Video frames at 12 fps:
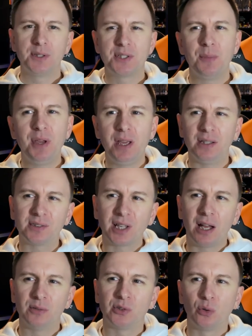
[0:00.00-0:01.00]
To me, it
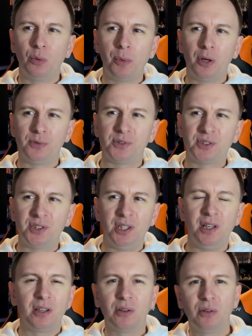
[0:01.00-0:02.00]
sounds almost
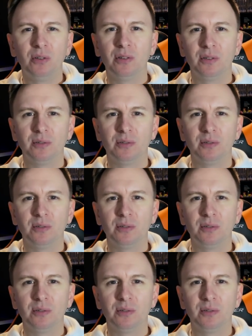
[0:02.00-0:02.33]
cynical.